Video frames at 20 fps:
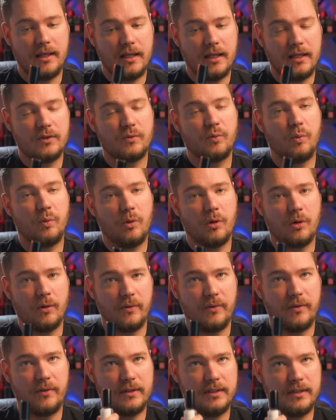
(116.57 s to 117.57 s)
is
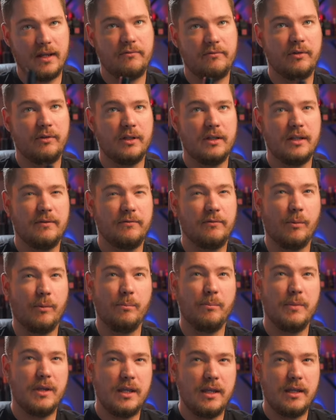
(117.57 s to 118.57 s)
worth definitely for
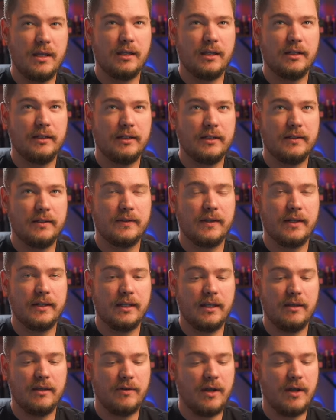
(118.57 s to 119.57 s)
me at least
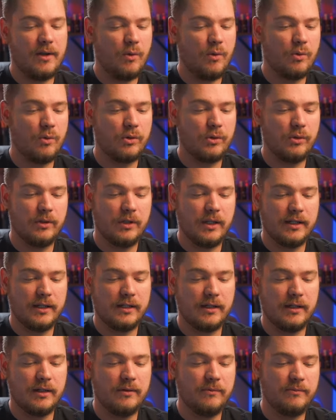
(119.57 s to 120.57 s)
like if I ordered
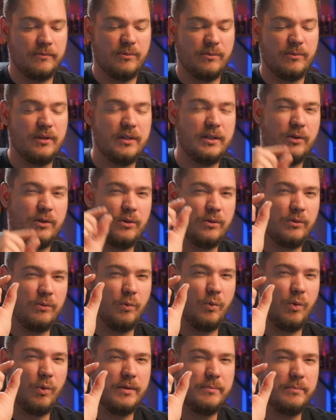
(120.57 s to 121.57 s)
like a little
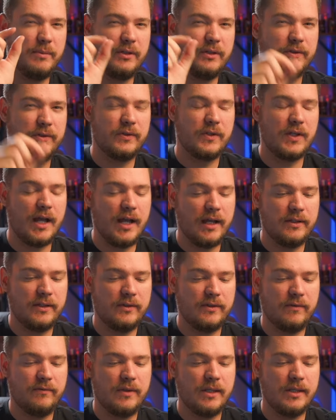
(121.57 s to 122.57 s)
one mil
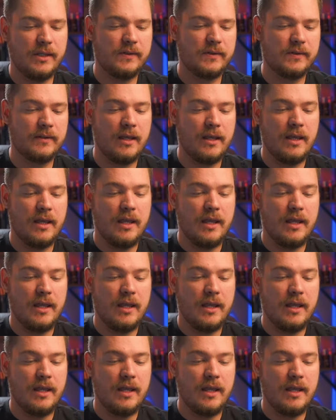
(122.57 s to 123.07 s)
size of this.